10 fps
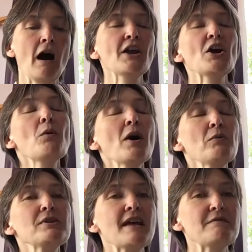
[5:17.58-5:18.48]
I know I
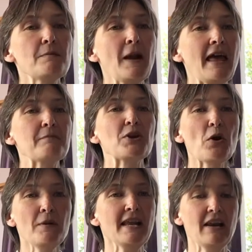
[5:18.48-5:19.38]
will never play
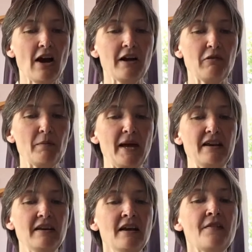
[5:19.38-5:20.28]
Monopoly like
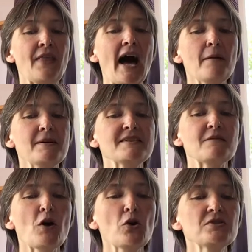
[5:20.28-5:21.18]
Robin. The habit
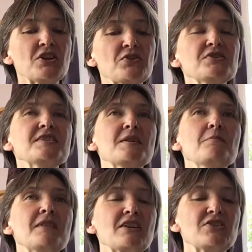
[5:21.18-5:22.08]
of holding onto
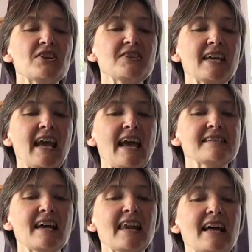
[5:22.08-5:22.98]
something just in
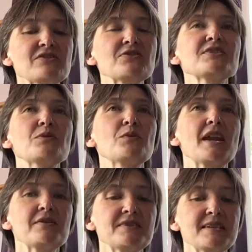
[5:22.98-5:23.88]
case I land on someone
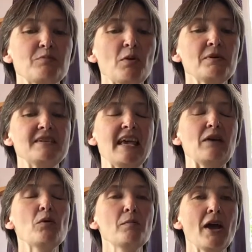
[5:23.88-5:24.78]
else's property
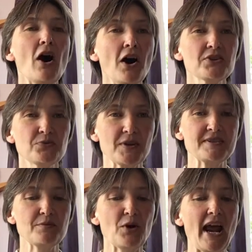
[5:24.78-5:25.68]
will be a hard one
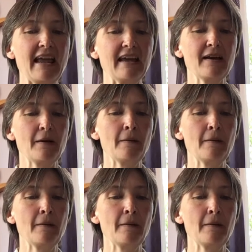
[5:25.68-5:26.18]
to break.